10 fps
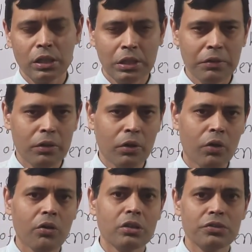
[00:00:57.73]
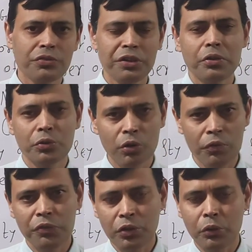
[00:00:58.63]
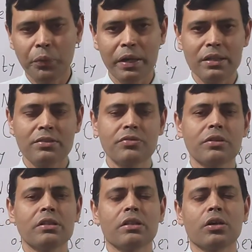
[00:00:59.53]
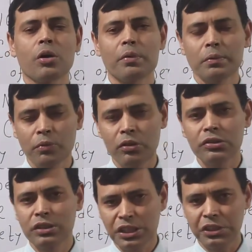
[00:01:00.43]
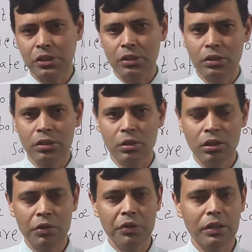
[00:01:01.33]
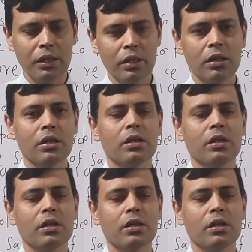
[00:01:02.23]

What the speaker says: You are always free to drop your queries in the comment box section. Now here,